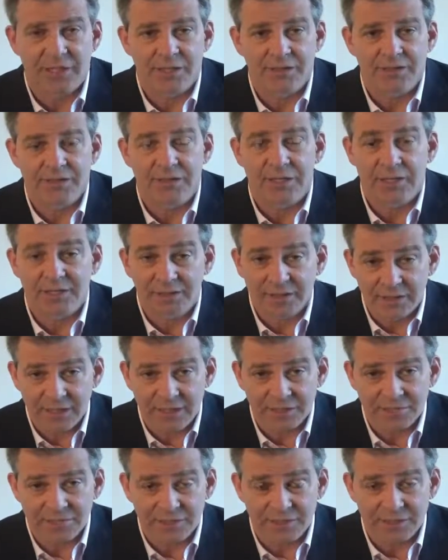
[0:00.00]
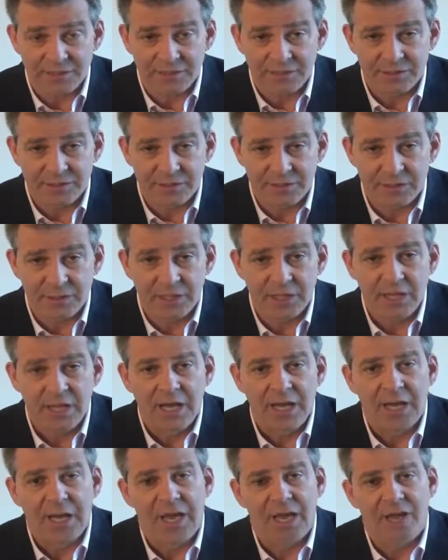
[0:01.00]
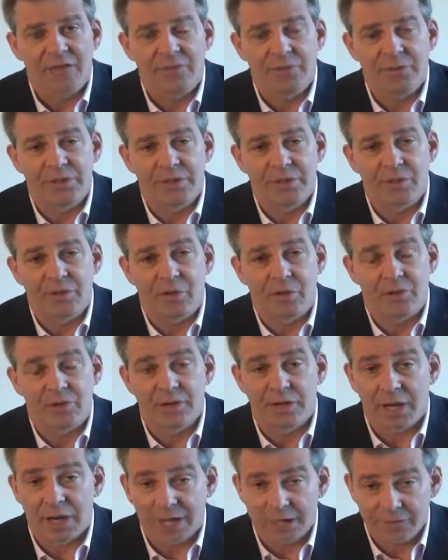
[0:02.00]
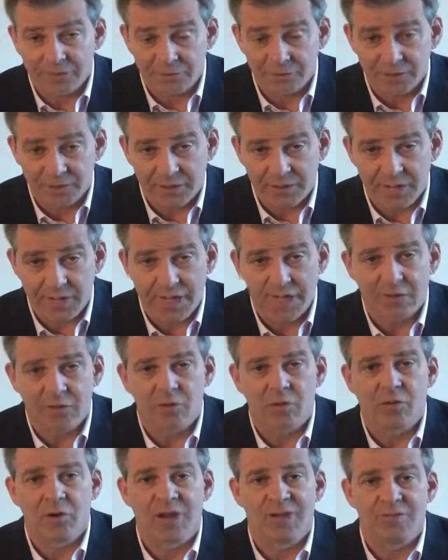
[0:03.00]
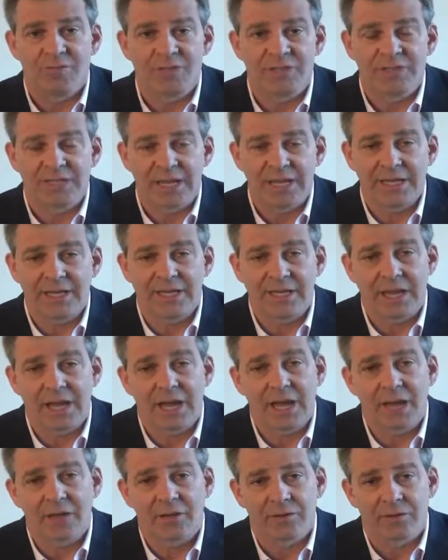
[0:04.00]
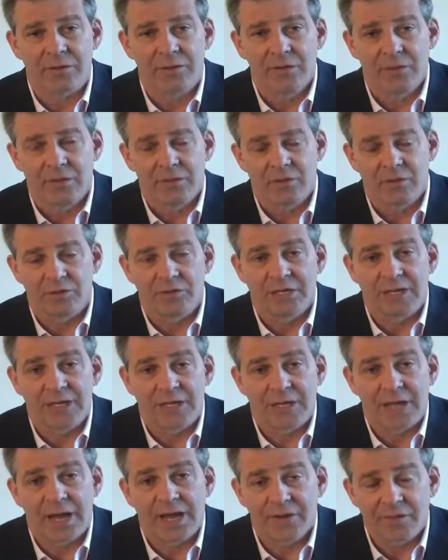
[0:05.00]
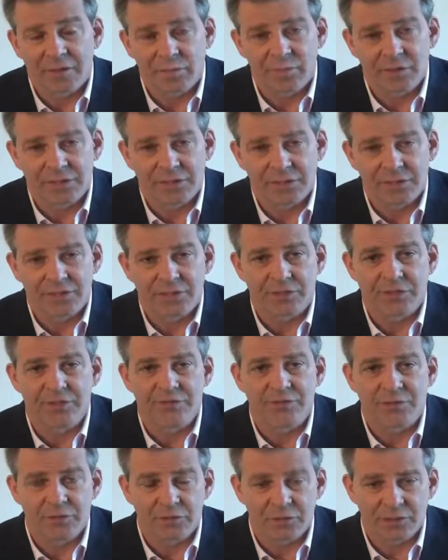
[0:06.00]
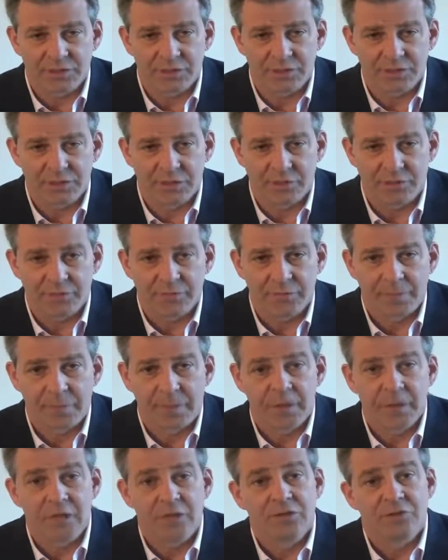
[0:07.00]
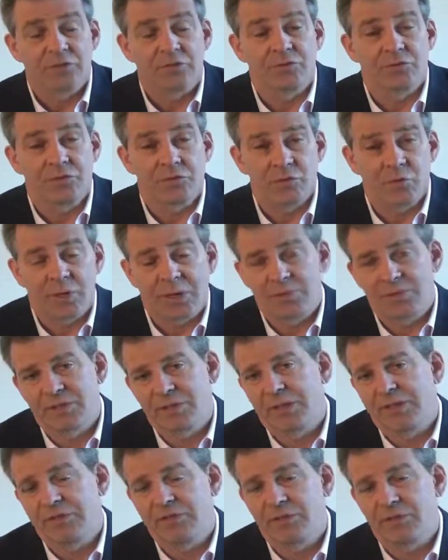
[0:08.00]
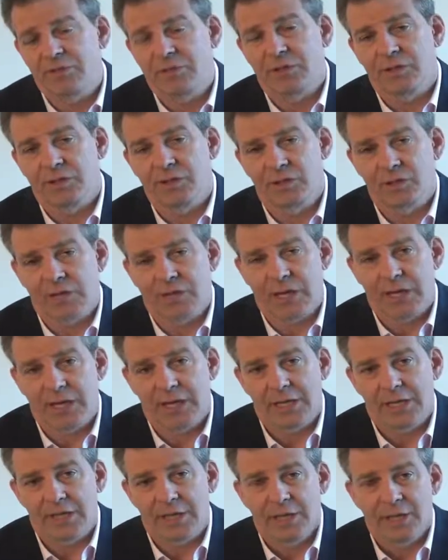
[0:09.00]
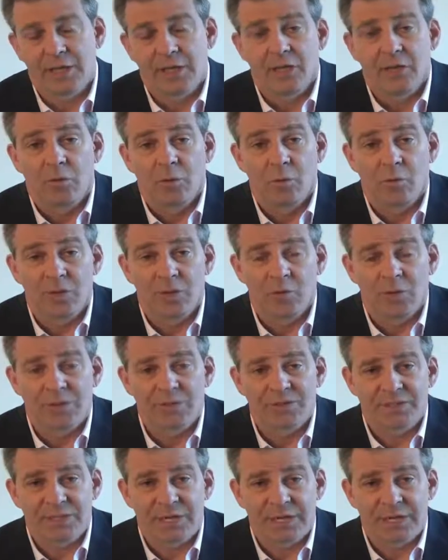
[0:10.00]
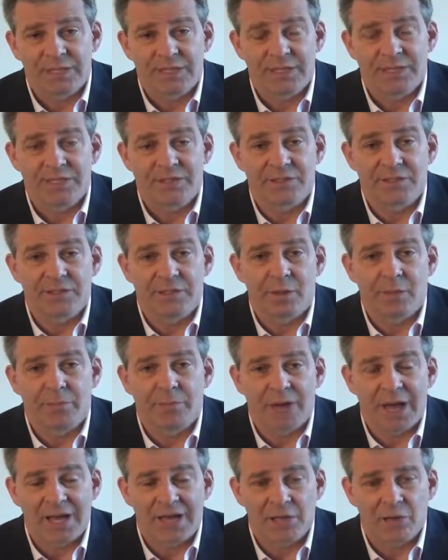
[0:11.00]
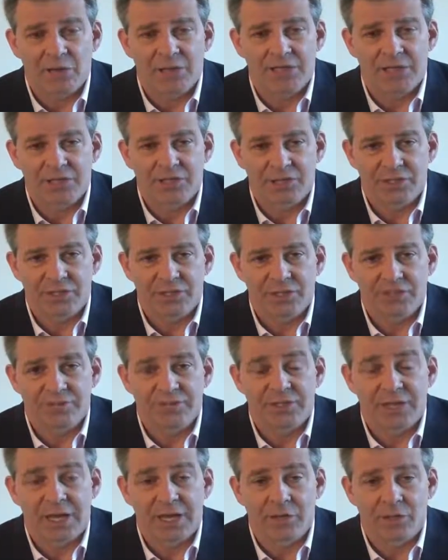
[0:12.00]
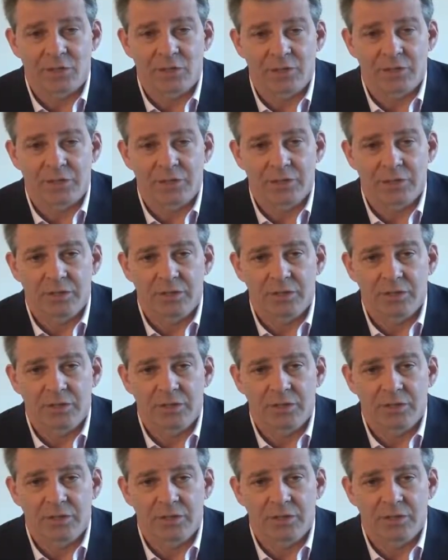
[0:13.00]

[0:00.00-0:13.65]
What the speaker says: us, like the FCC, are not doing that or have been taken out of the position of doing so. So two websites you can look at. One website is bioinitiative.org,